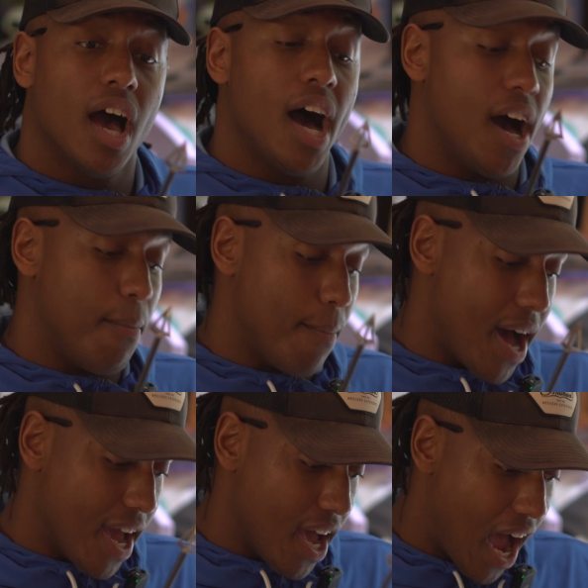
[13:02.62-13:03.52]

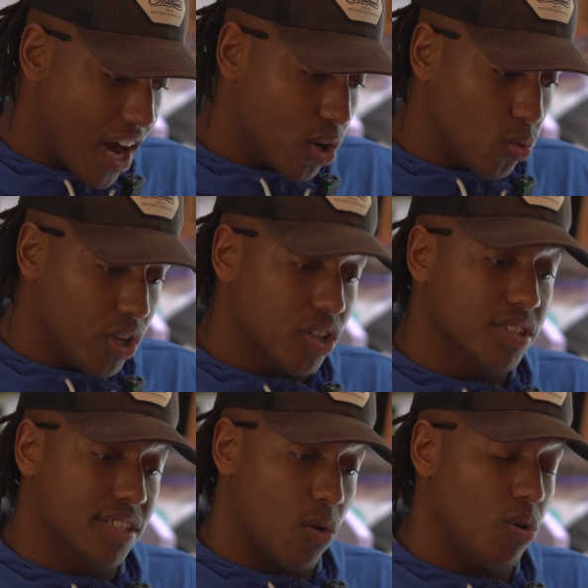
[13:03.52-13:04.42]
my iron
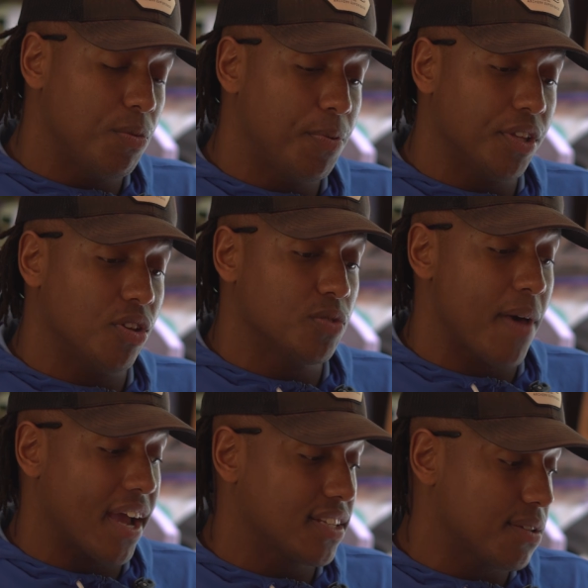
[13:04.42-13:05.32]
wills, because I will be putting those
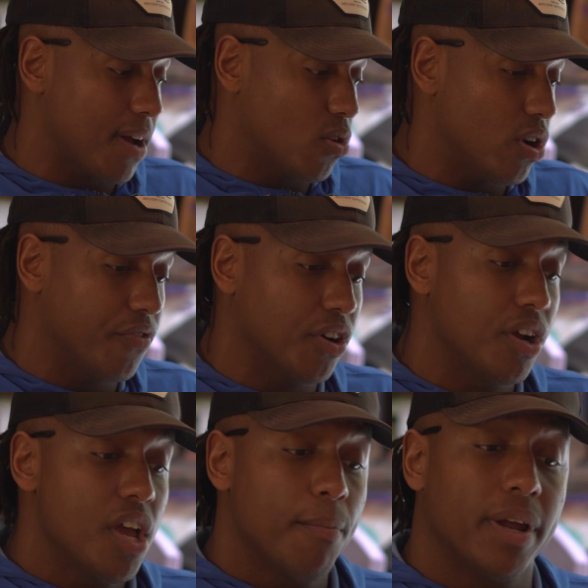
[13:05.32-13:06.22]
back into my
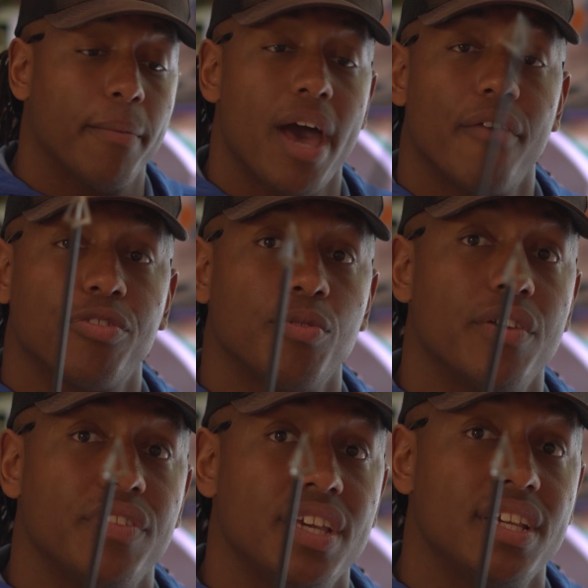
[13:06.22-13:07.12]
quiver. But I'm gonna have 3
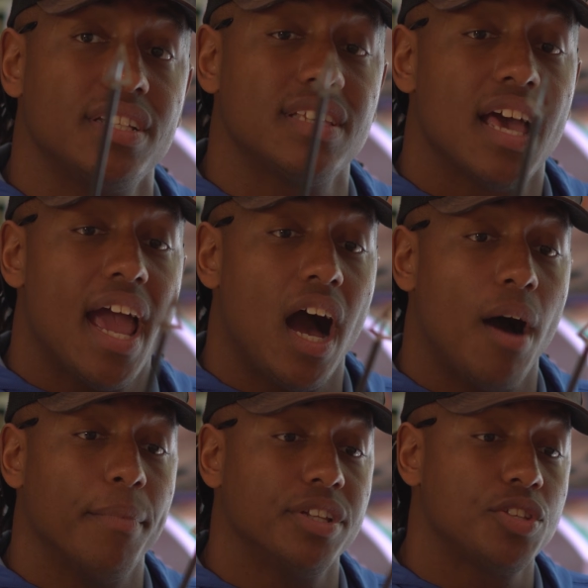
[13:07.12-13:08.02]
of these
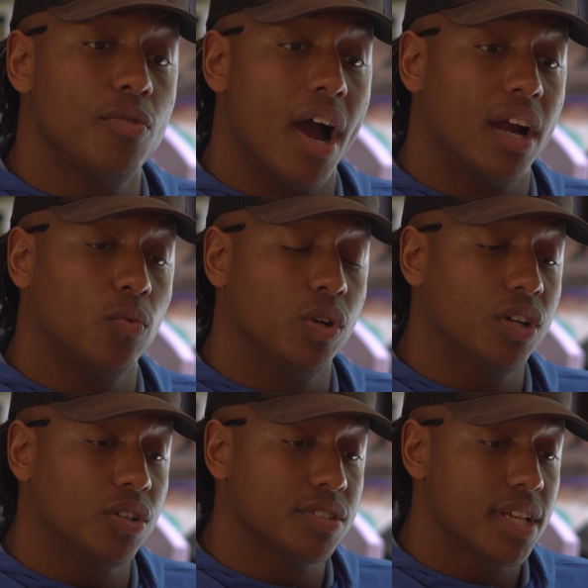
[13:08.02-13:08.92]
and 2 iron
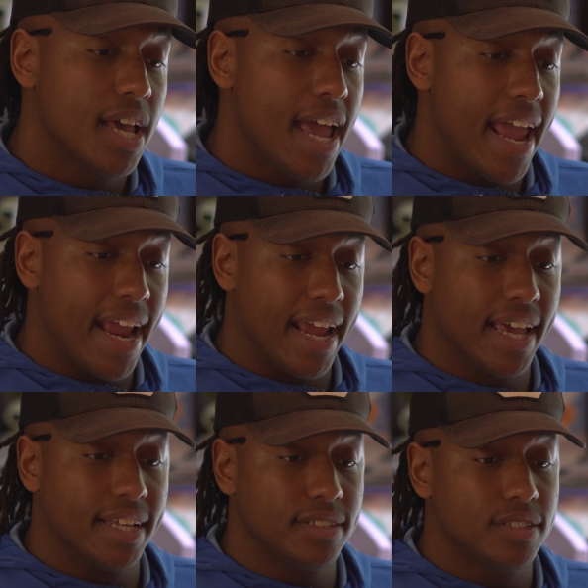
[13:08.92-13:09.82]
wills.
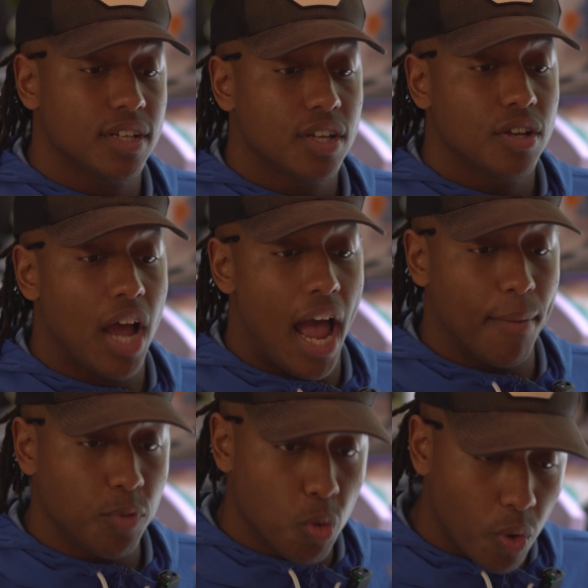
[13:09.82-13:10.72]
And
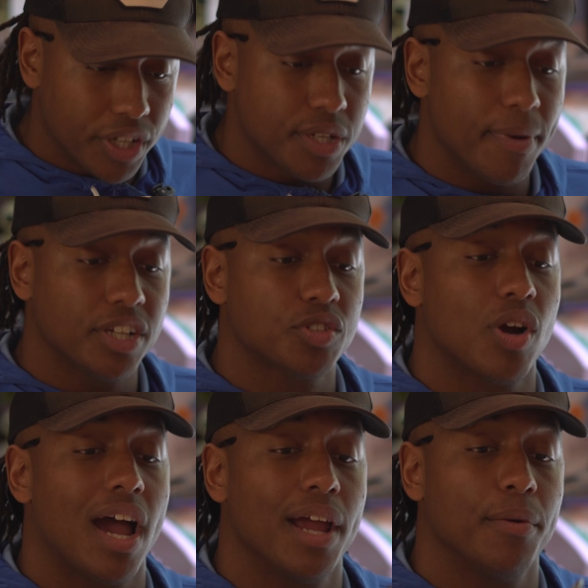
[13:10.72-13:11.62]
I'm going to make
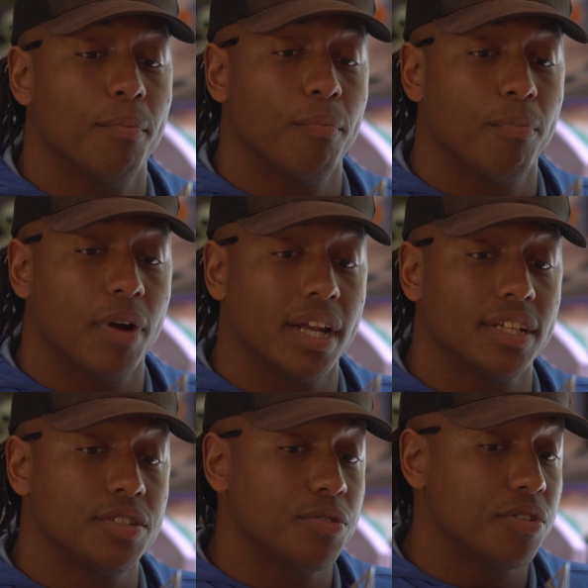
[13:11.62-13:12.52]
sure I
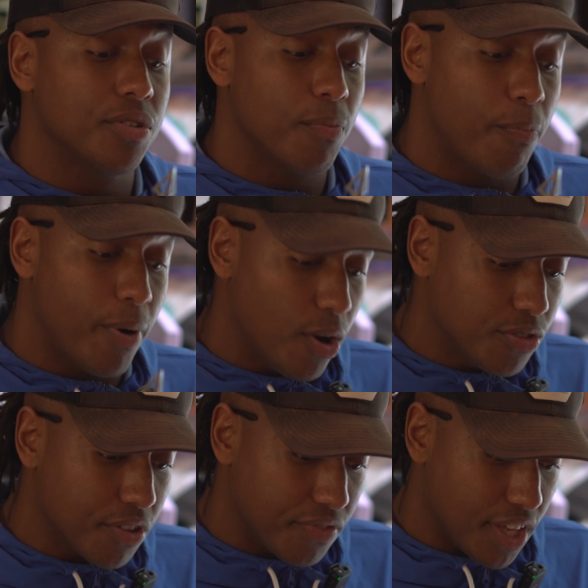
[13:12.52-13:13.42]
broadhead tune
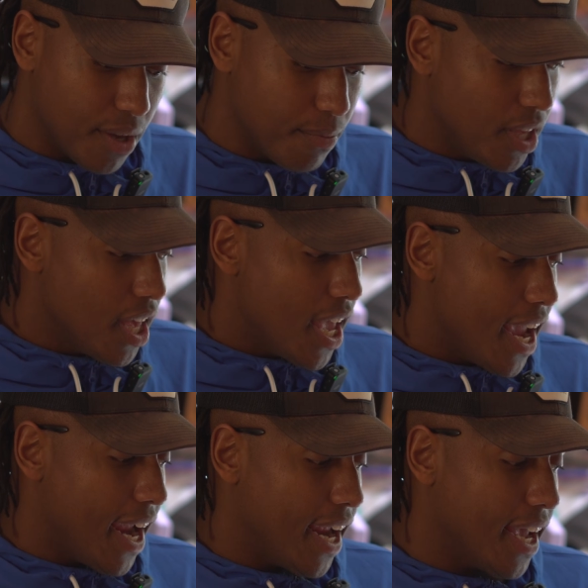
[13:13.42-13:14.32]
both of them
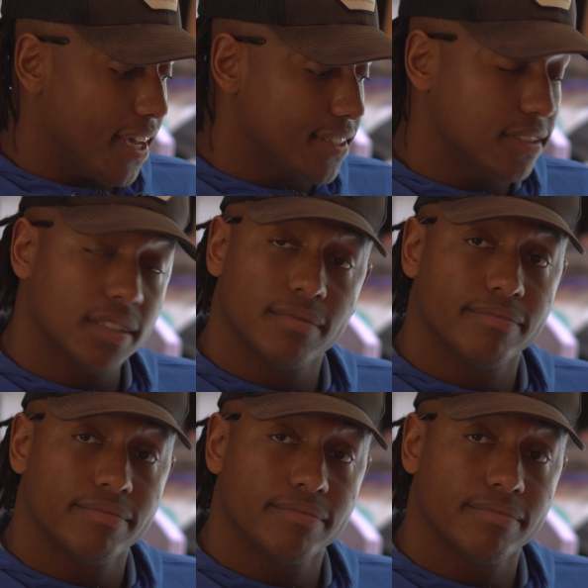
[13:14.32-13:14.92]
and